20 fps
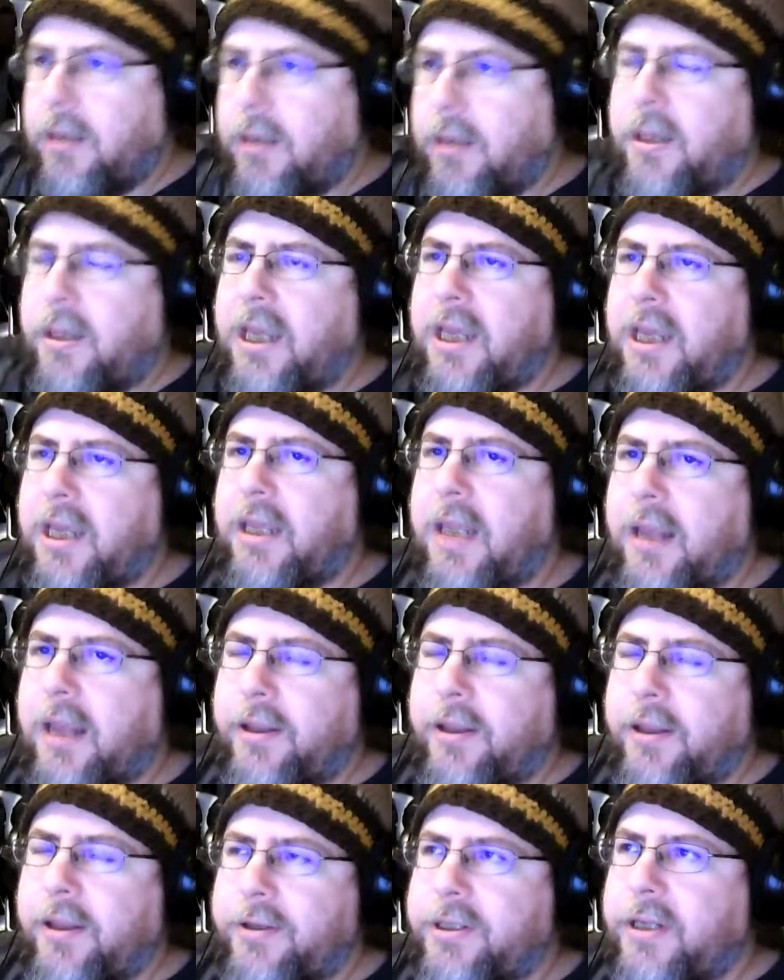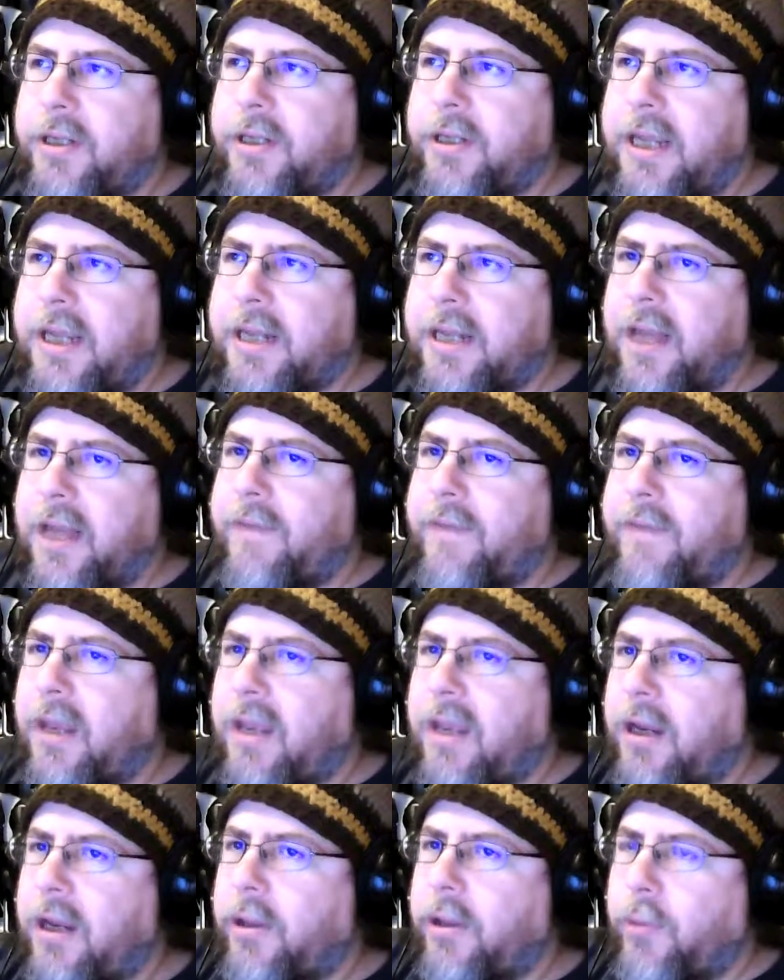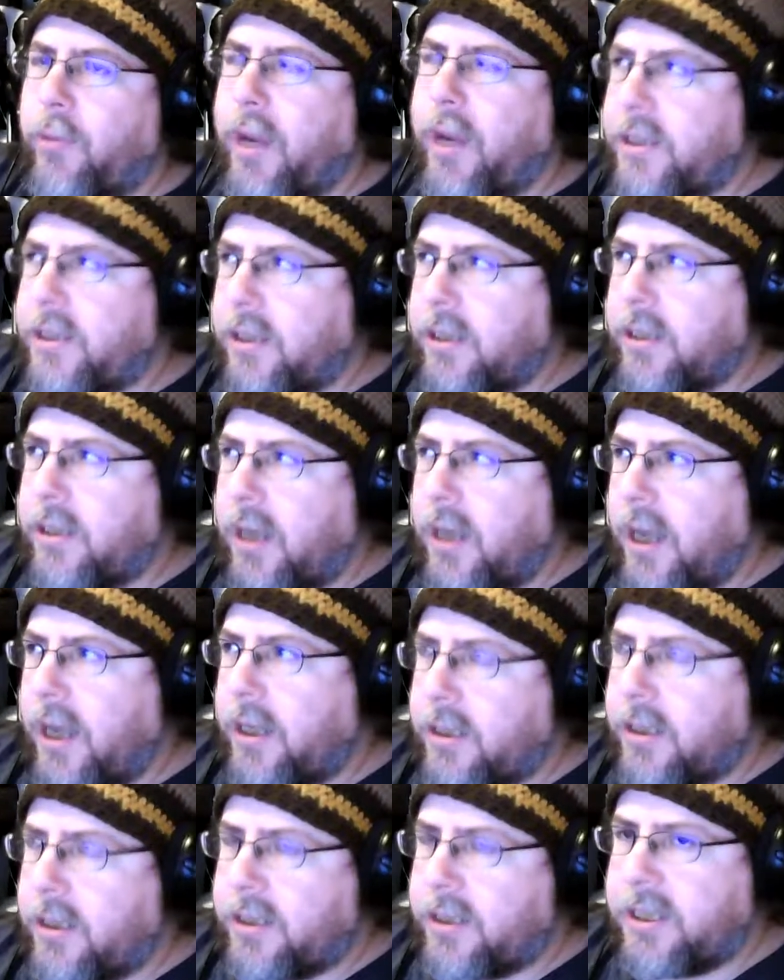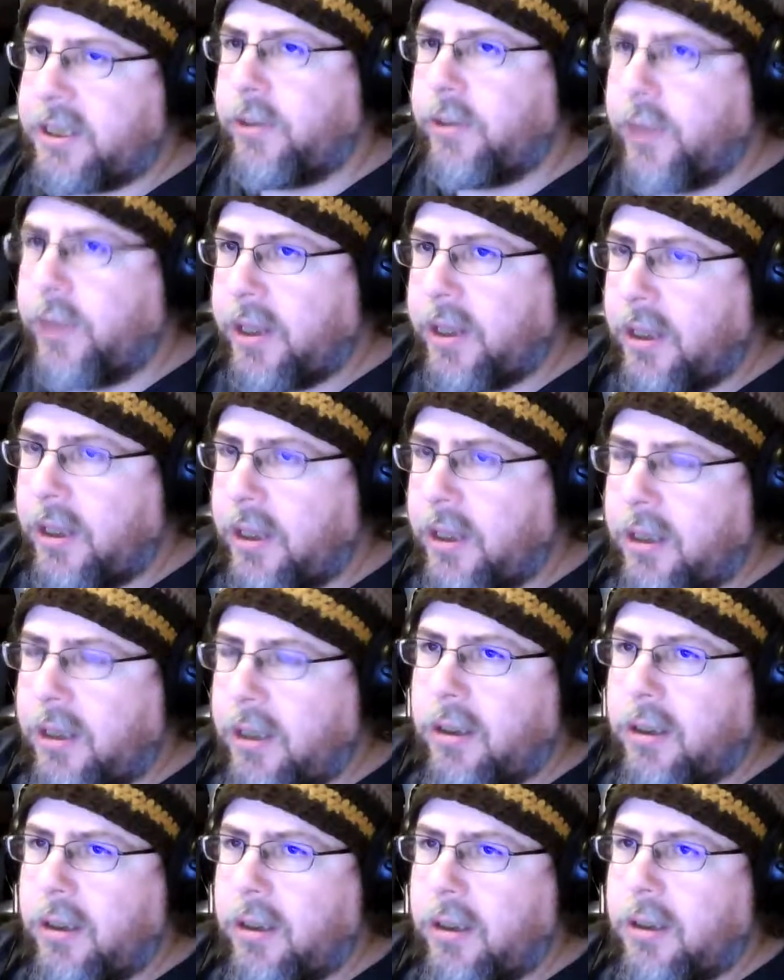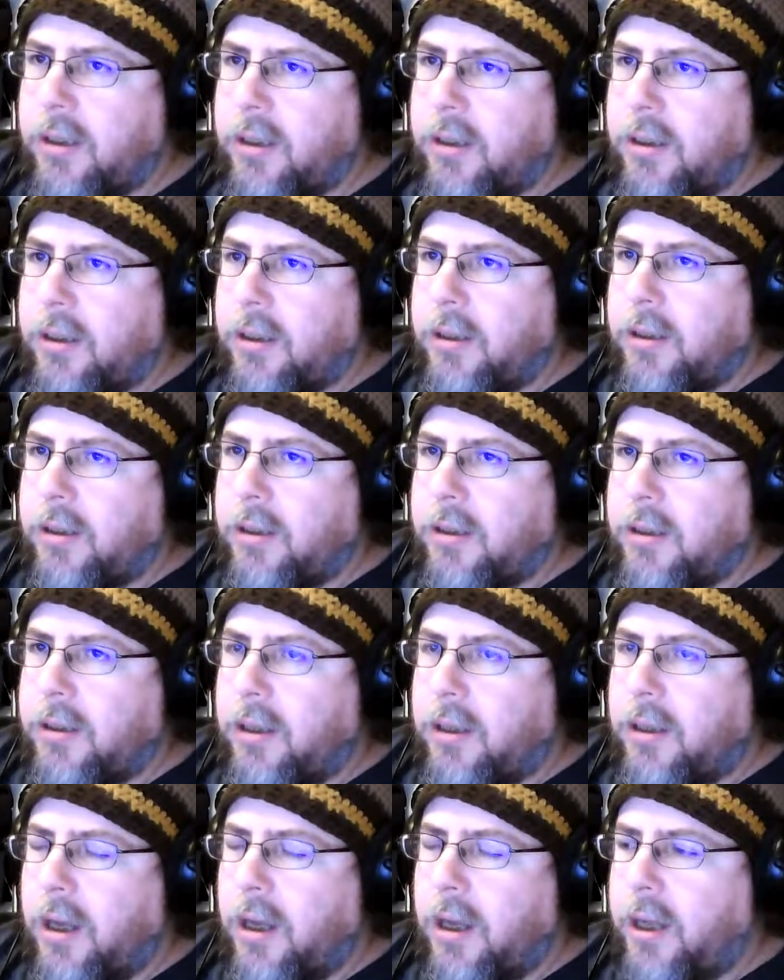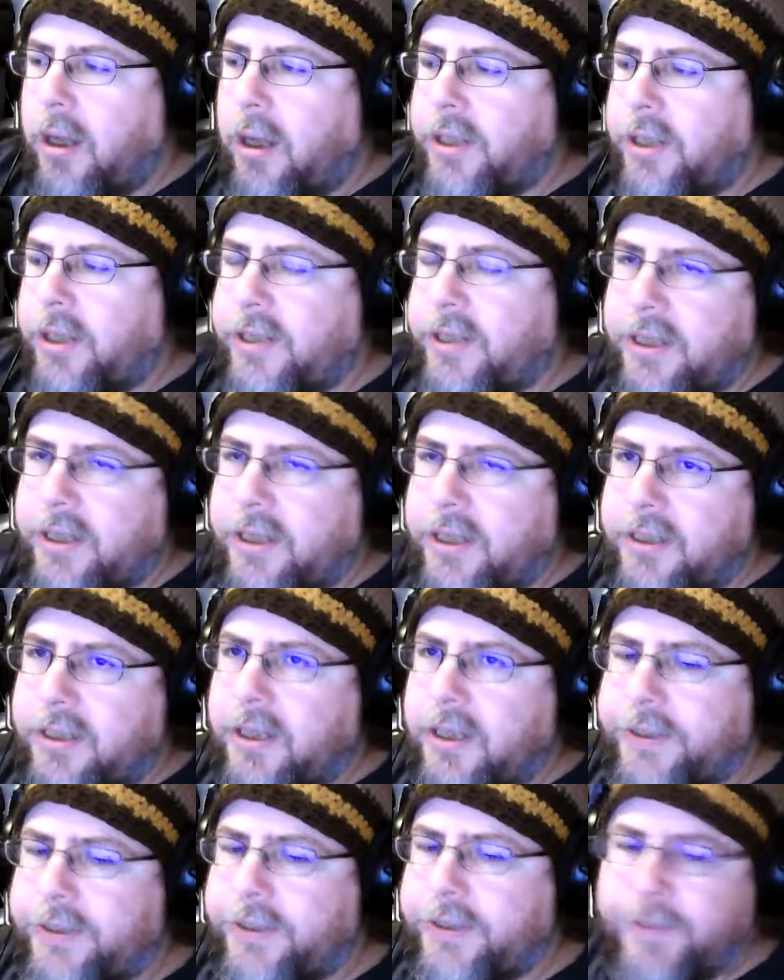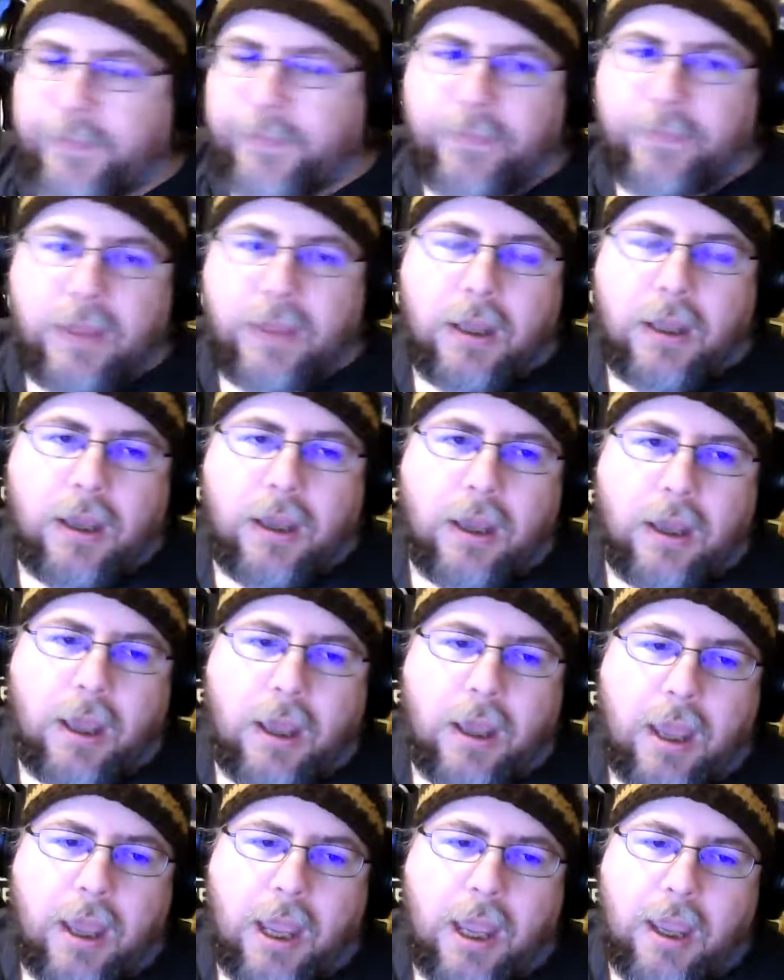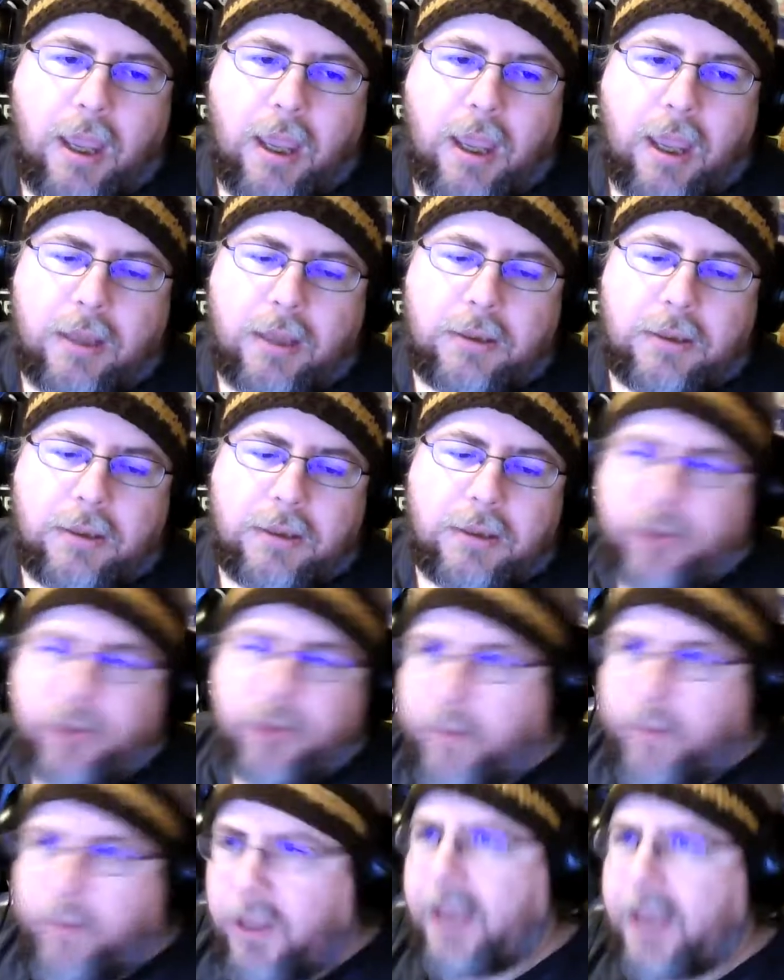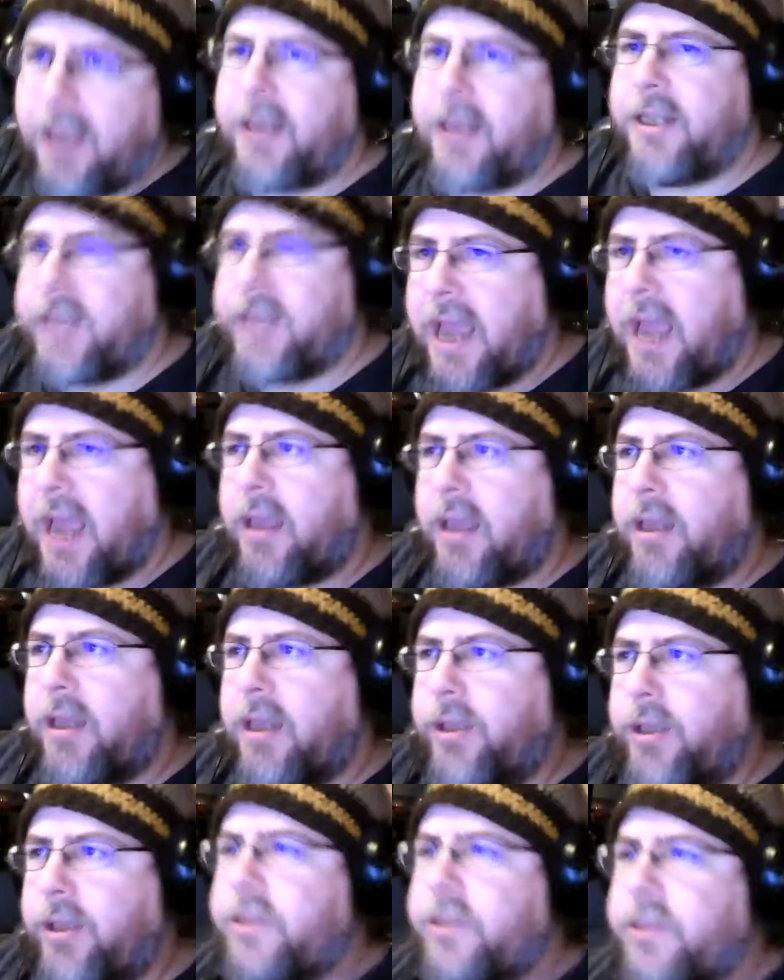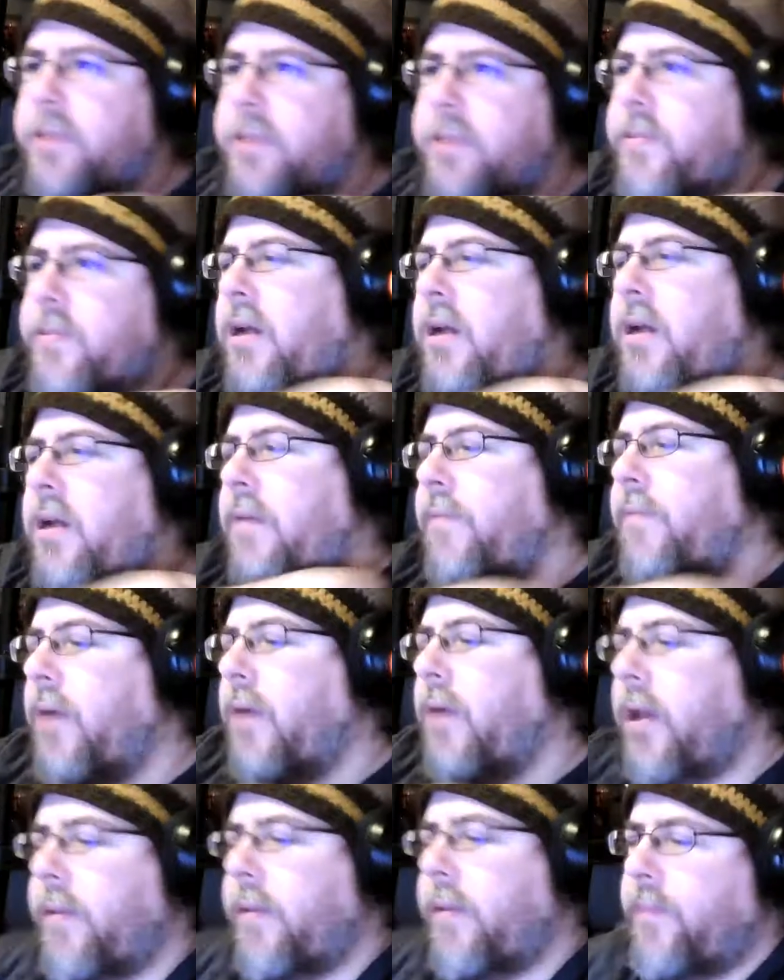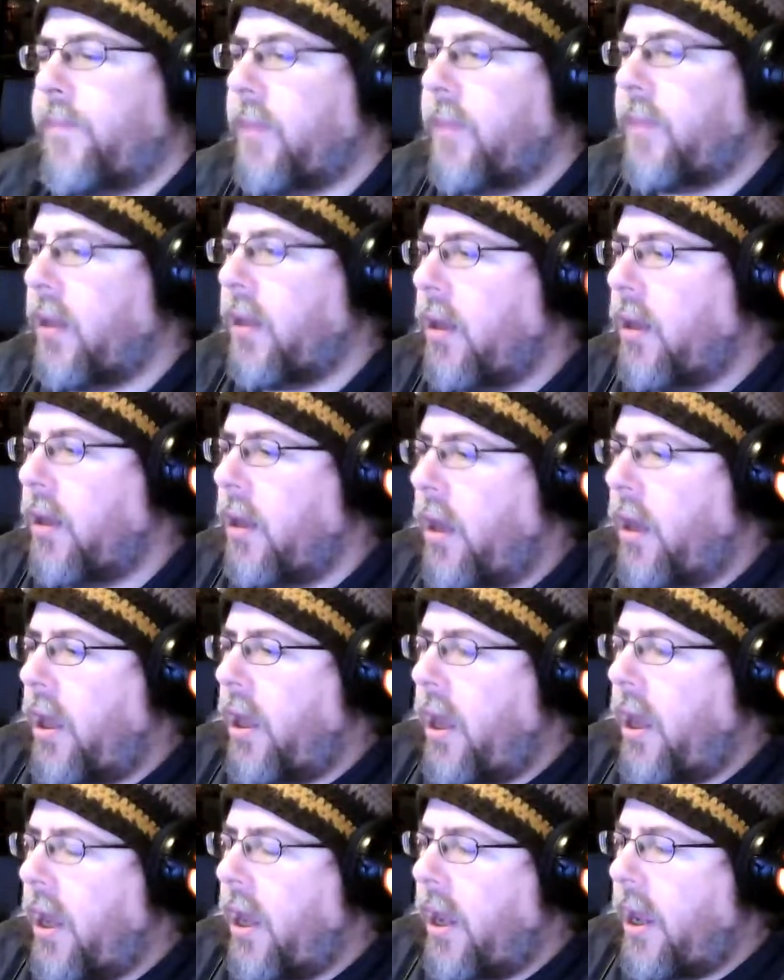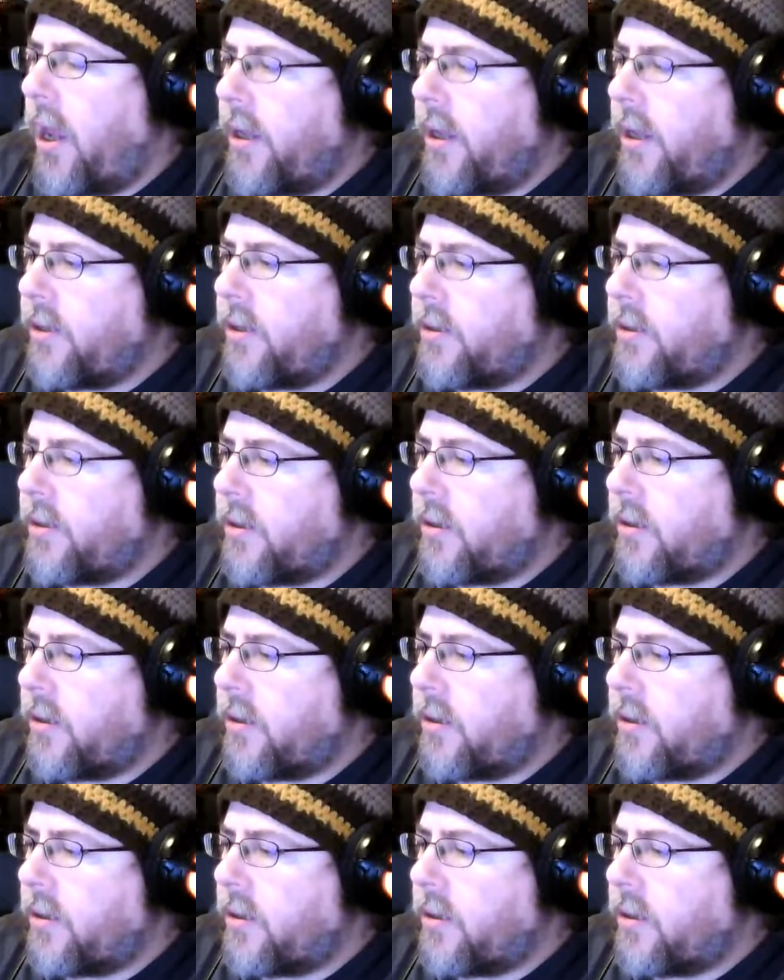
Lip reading: thinking that he doesn't have any other way to like deal with it. His 6/6. And so I'm like attacking, doing some stuff, right? And